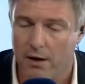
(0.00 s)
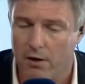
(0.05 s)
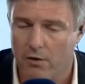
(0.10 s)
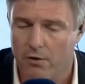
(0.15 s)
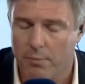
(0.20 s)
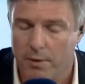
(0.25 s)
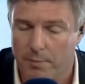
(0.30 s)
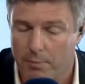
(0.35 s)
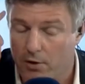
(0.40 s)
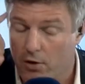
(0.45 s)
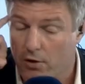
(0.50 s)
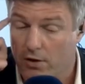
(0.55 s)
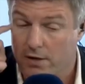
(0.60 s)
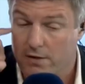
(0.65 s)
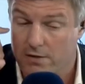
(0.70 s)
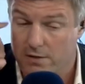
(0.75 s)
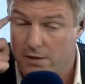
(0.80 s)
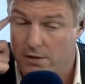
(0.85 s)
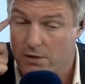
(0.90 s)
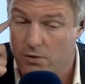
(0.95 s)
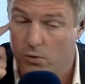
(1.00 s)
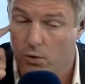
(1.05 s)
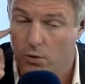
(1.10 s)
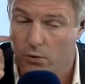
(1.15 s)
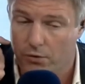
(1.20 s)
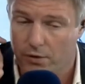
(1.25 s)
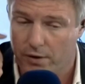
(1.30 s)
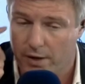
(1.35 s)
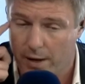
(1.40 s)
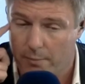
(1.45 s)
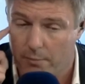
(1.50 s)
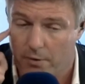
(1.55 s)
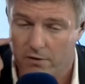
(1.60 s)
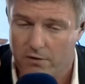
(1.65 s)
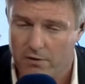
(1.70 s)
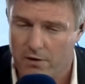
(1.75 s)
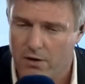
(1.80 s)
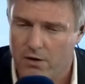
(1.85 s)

A lot of people look into the Northern Emirates.